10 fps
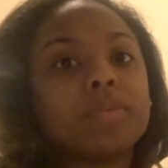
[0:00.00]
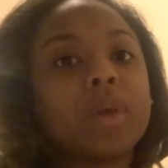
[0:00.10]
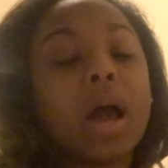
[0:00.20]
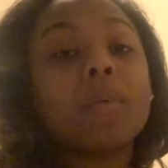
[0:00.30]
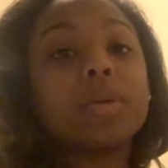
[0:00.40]

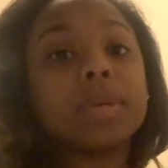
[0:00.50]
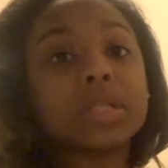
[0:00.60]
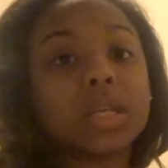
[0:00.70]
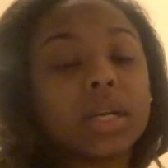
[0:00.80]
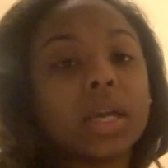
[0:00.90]
I would have been
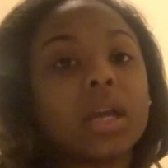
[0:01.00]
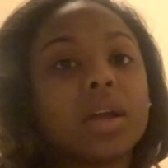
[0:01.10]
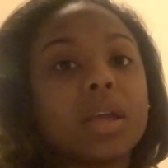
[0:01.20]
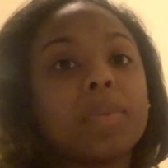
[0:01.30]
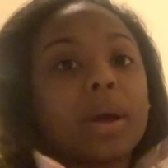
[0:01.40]
stuck here.
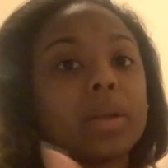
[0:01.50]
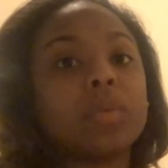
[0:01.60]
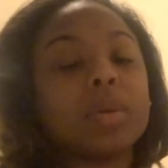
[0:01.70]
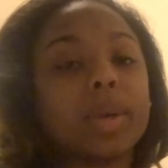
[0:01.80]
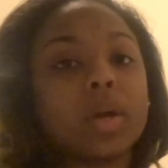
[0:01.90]
He probably
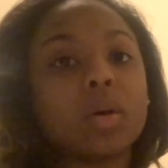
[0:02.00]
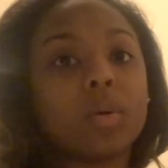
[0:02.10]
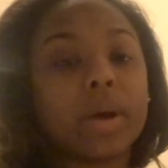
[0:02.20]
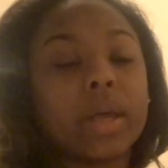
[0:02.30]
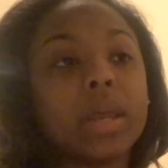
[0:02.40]
would have been
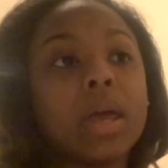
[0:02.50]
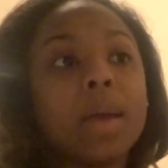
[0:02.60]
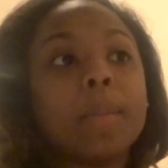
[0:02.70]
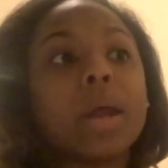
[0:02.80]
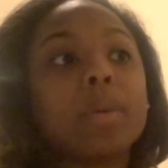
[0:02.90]
going,
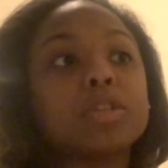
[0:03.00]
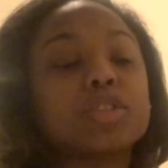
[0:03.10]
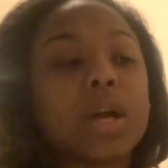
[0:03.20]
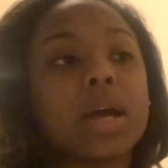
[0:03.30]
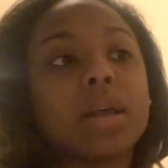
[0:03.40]
but I was
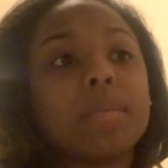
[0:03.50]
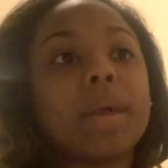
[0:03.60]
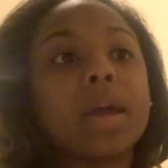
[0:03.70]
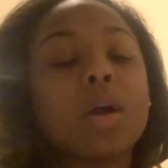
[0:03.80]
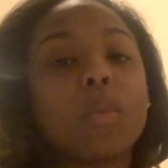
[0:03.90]
trying to
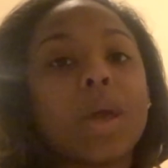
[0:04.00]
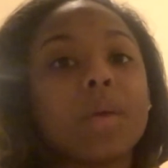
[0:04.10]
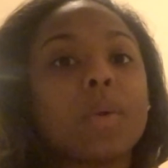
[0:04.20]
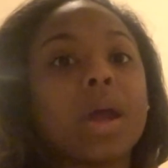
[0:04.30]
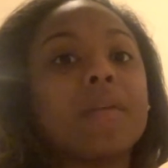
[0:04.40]
make a way
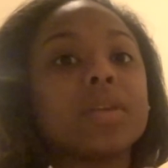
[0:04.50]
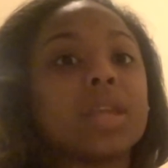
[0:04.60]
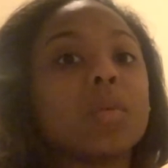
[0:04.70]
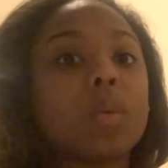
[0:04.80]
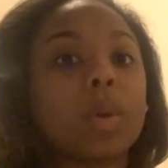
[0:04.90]
where
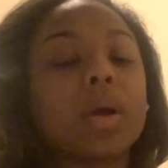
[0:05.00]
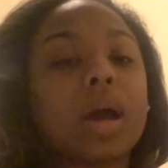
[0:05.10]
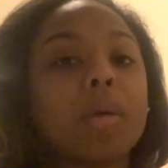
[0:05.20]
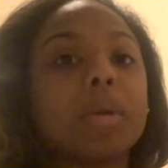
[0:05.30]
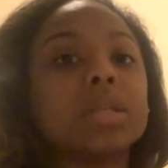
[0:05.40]
everything would work
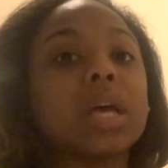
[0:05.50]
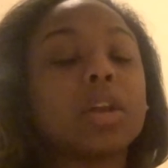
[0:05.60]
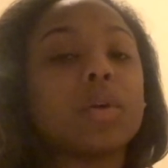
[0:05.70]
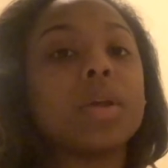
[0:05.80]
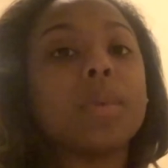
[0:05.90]
out, because I
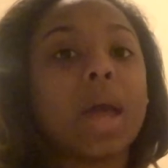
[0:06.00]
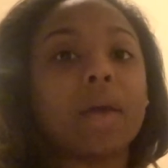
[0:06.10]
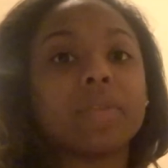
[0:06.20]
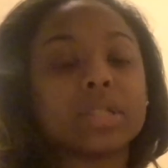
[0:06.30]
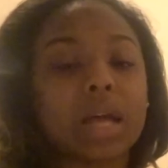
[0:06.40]
know he would
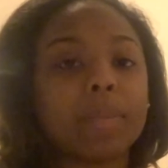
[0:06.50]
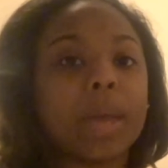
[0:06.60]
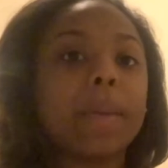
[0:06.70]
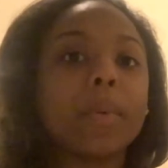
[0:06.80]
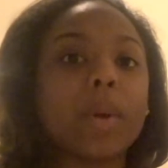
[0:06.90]
have to sign
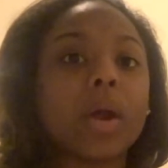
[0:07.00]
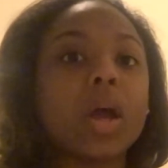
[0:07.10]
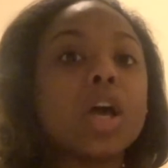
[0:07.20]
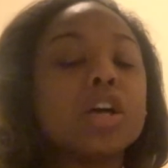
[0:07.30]
paperwork.